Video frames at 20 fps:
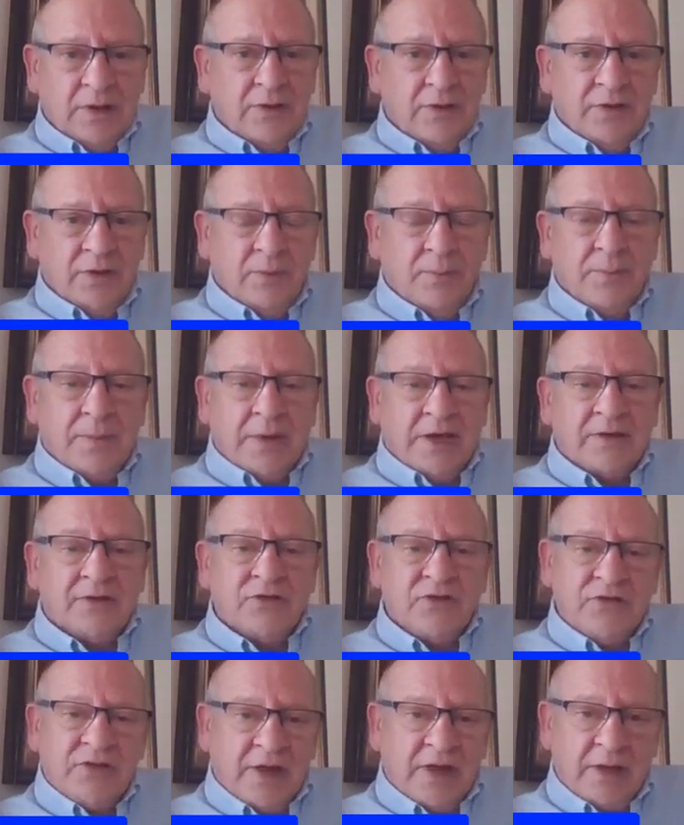that
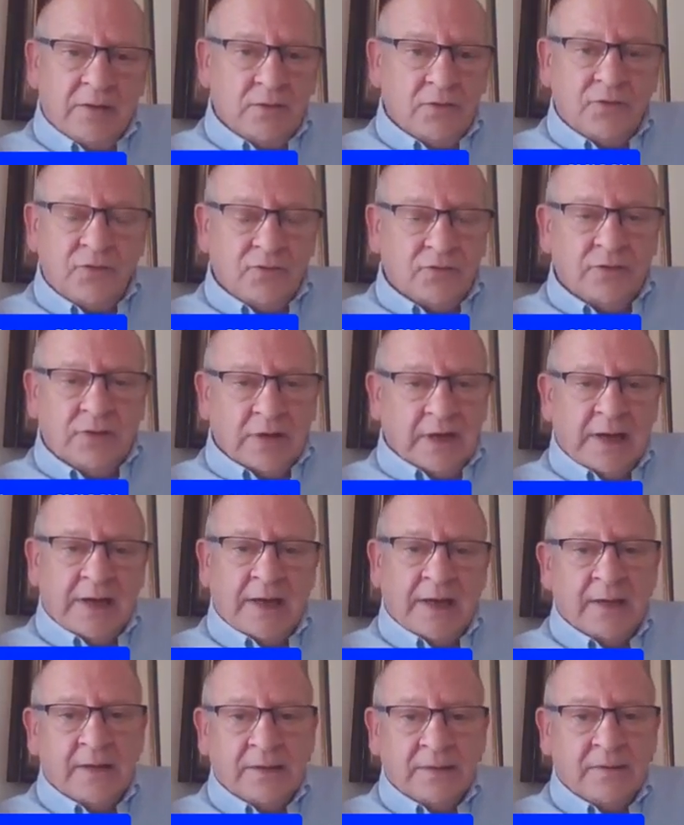myself
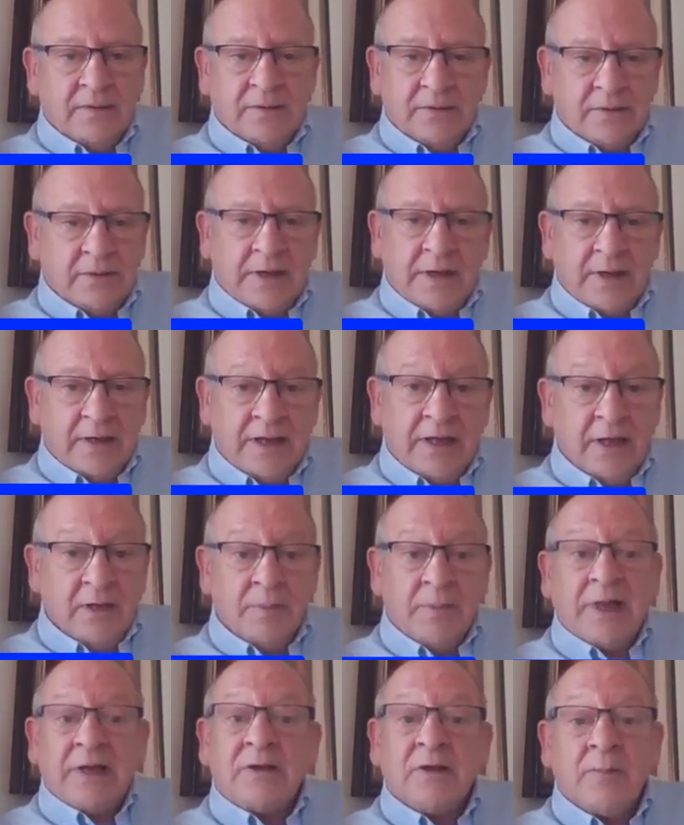and Ian
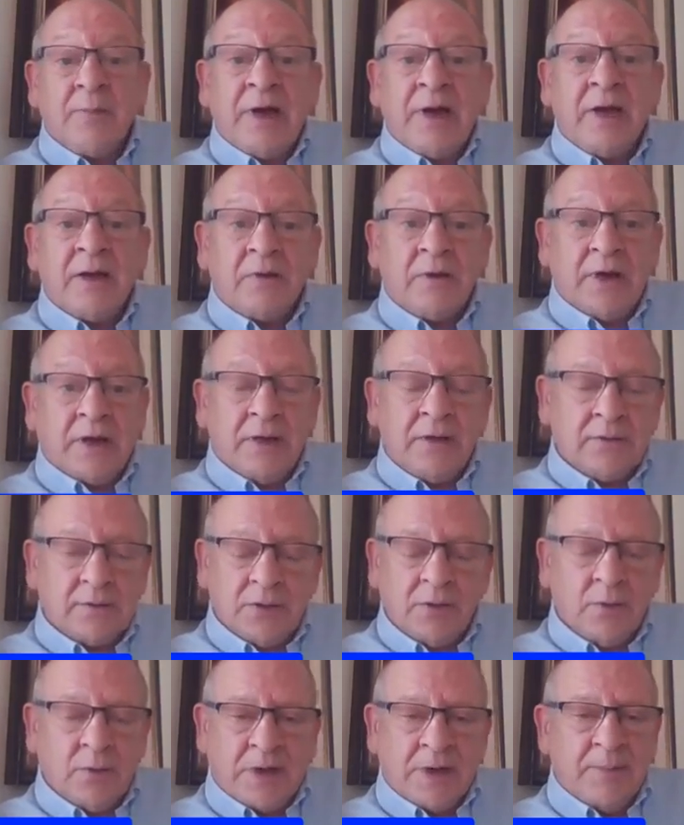McNamara,
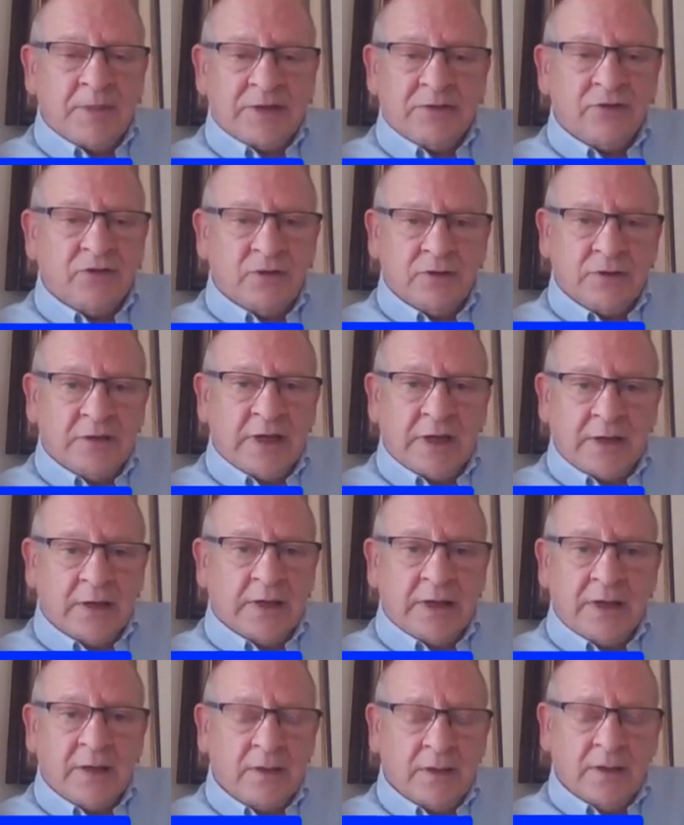who I mentioned
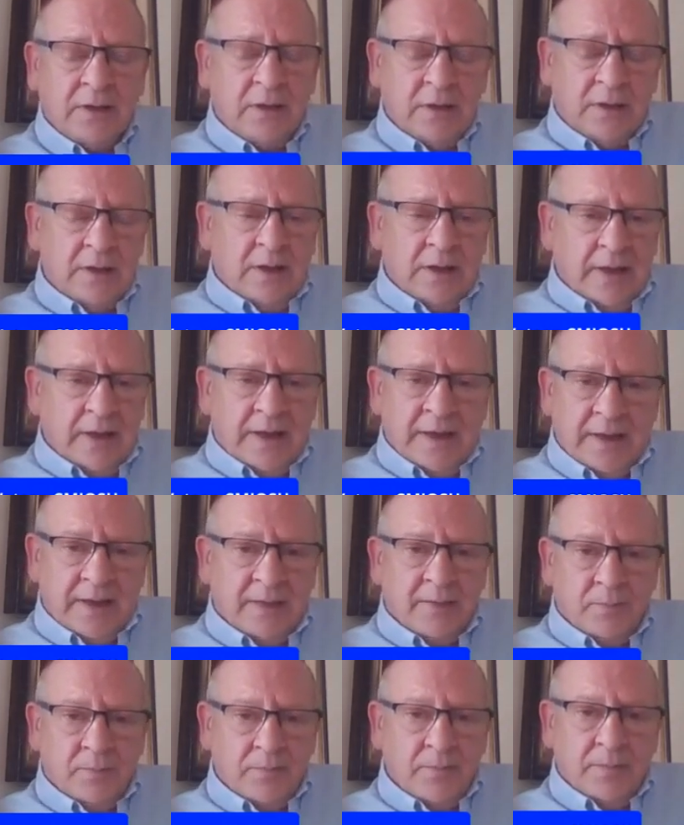earlier,
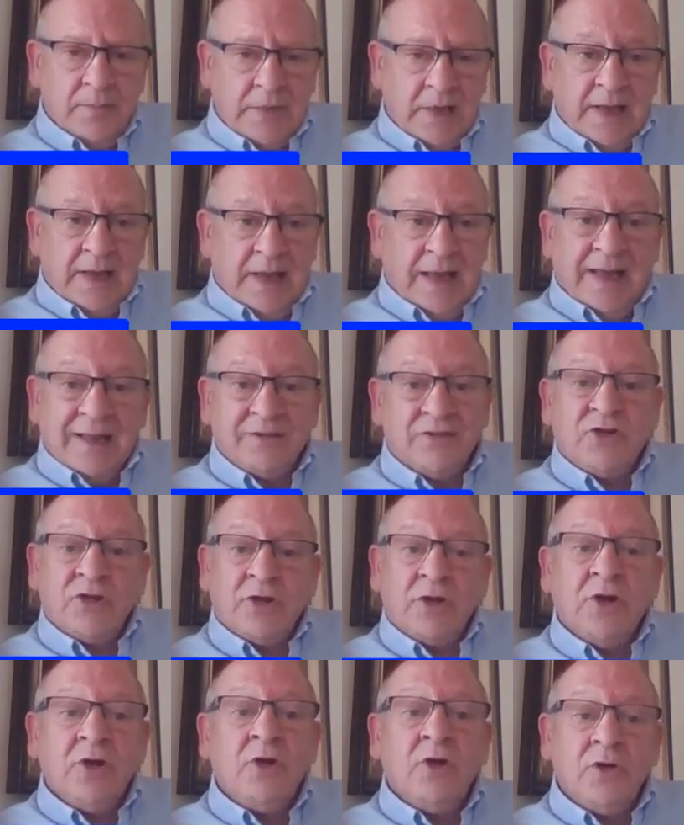had to
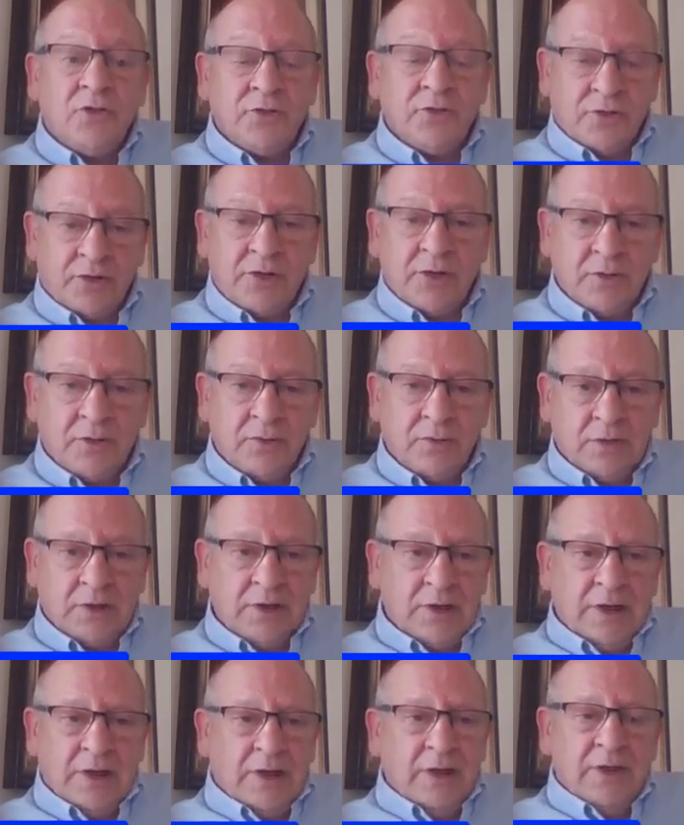go through.
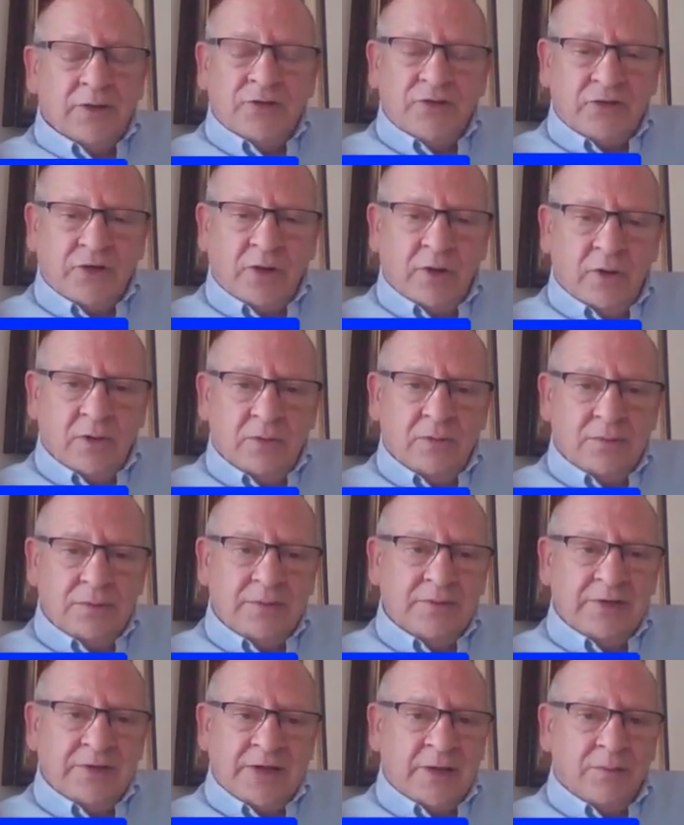So
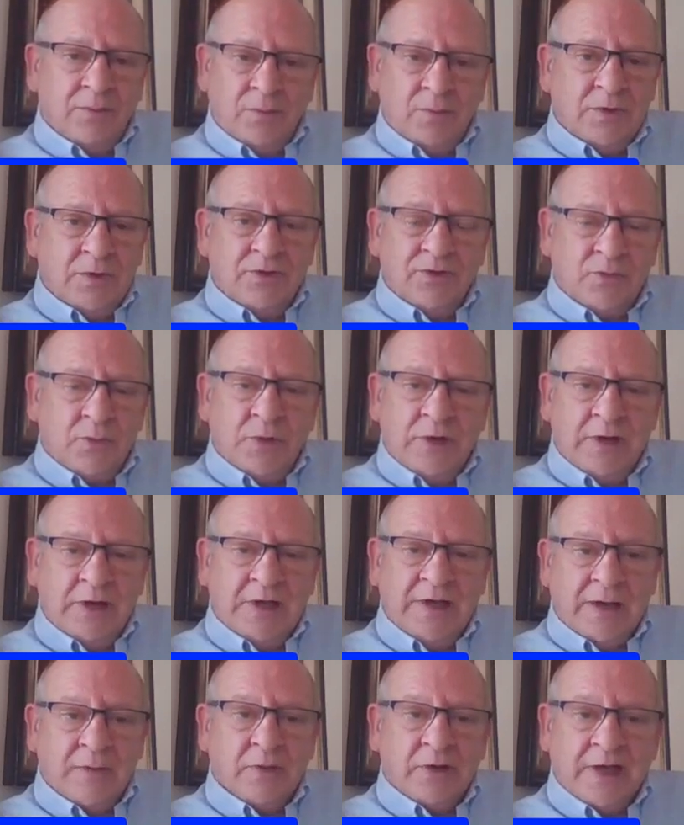that was
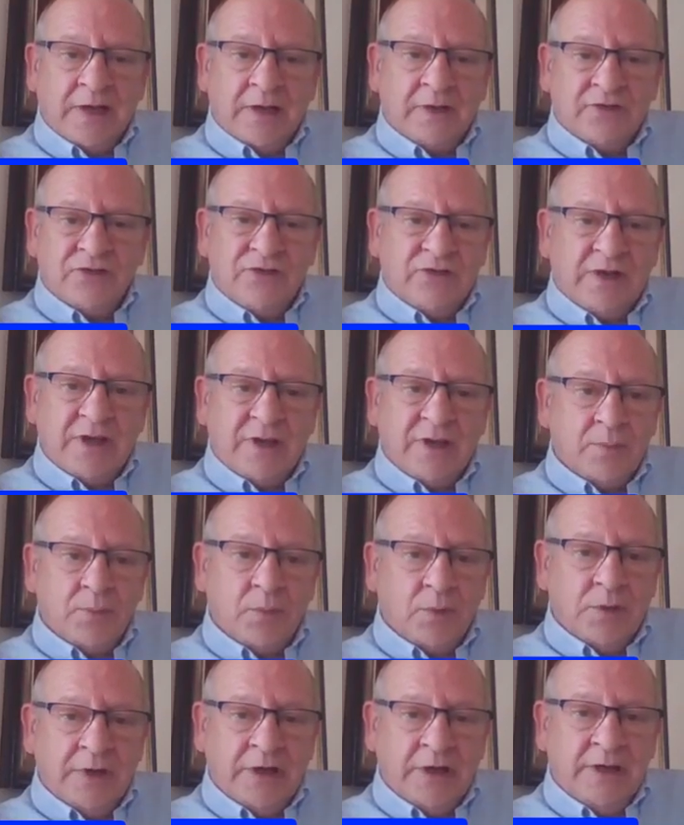really our next step.
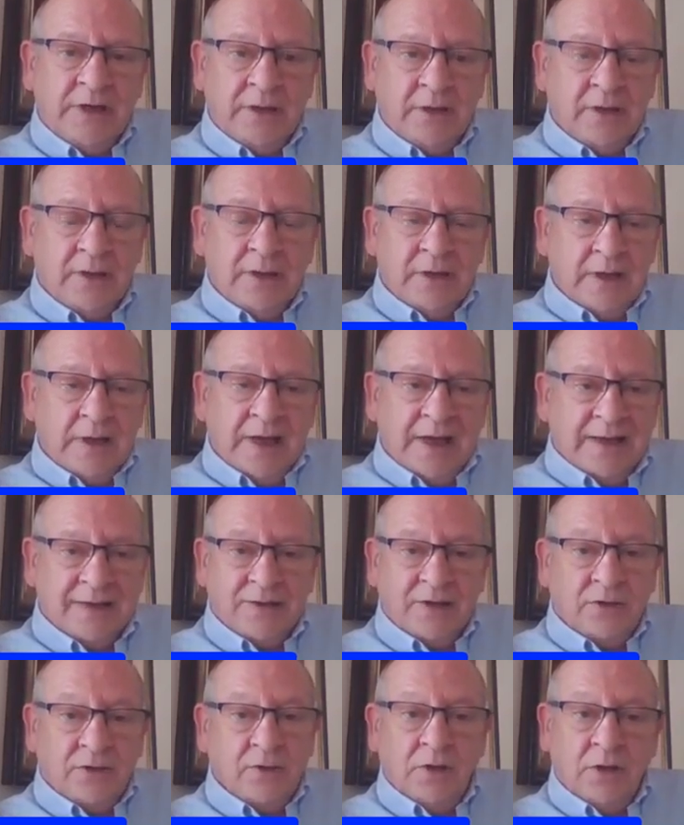We had
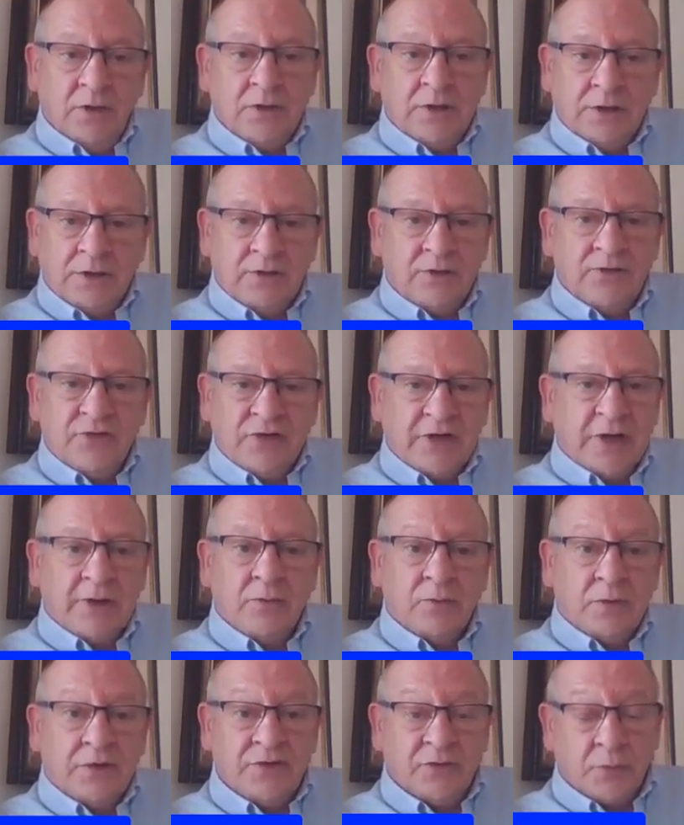a look at our
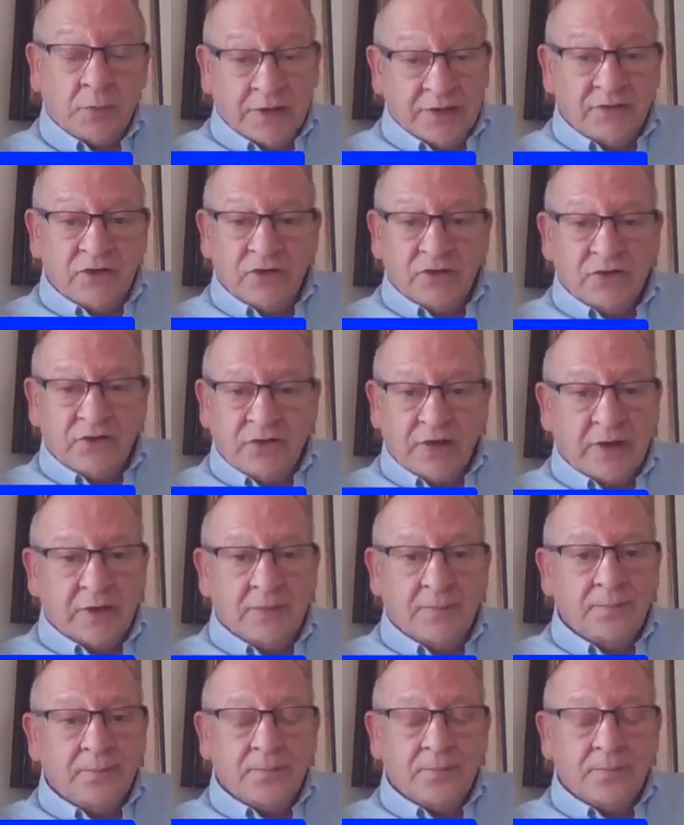risk register.